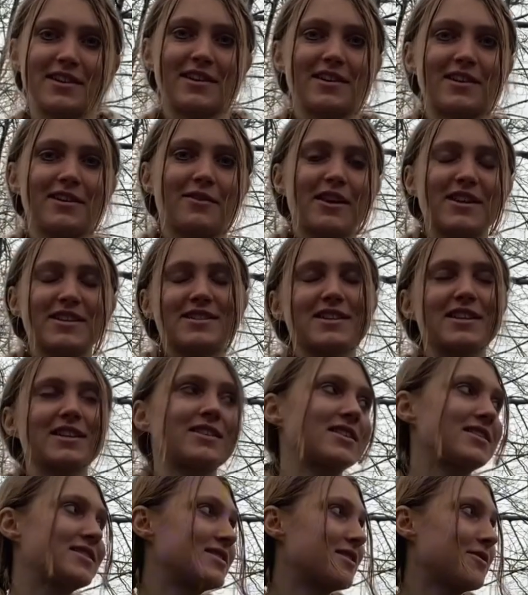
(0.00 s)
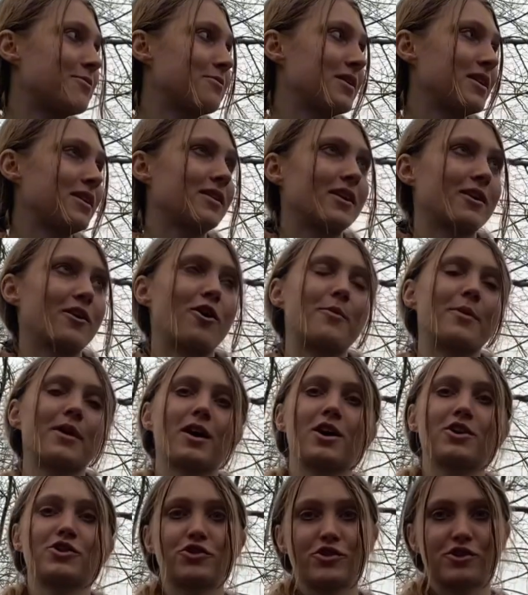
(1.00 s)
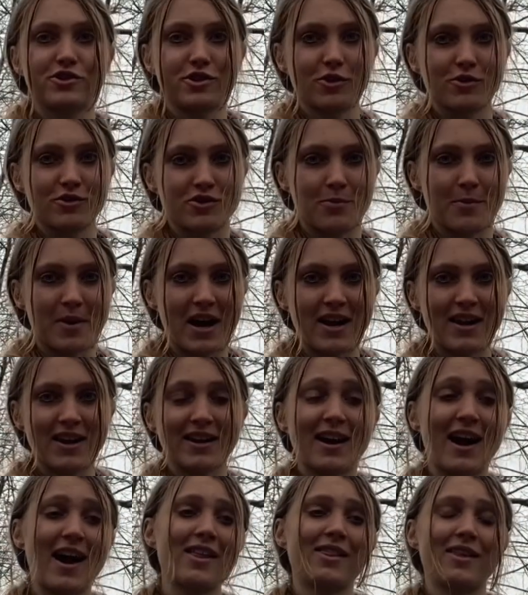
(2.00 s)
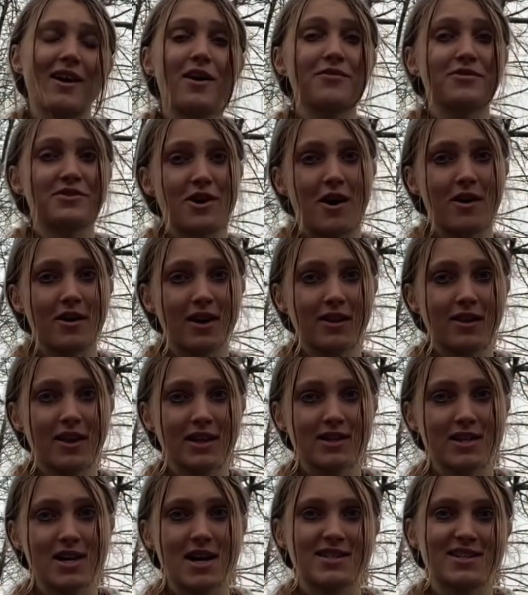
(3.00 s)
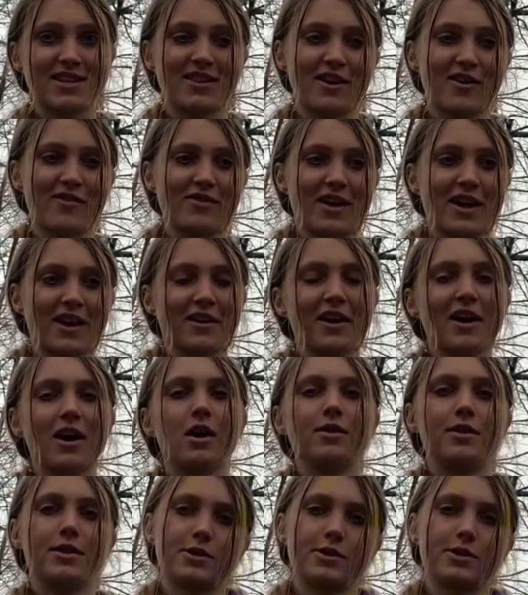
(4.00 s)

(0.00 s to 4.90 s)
listening this and being like, oh my gosh, you're so dramatic, I love talking like that. I love like this,